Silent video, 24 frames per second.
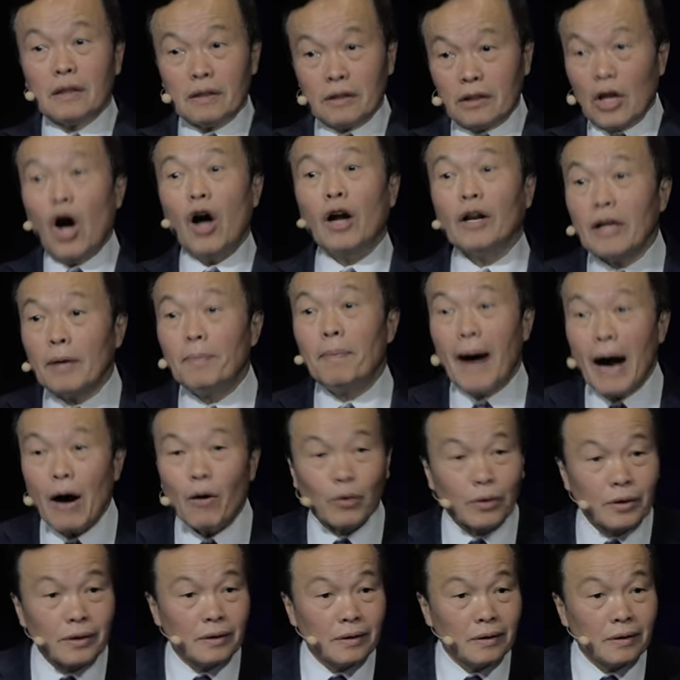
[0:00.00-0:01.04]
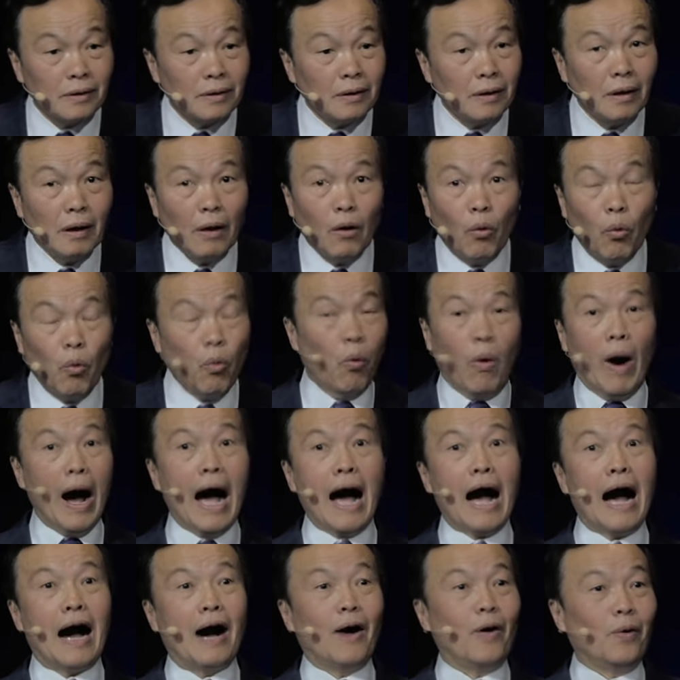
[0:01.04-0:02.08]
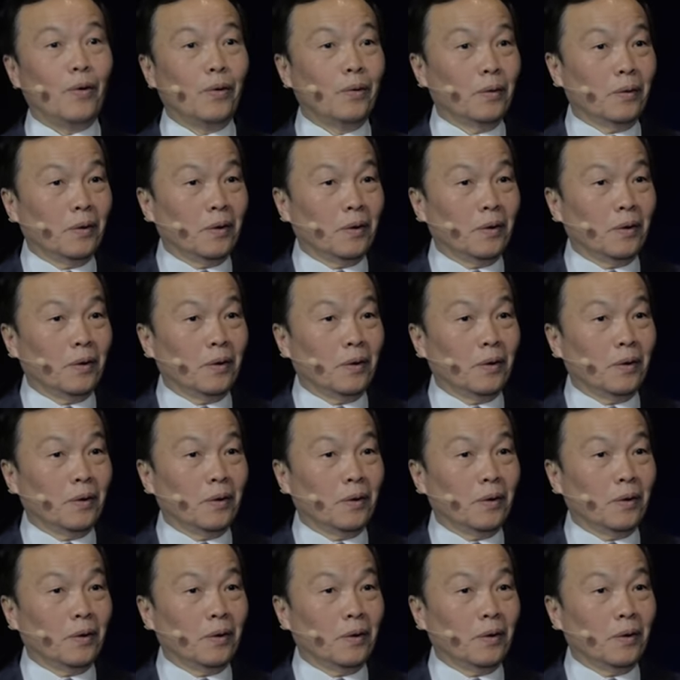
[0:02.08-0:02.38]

thought about. Wow!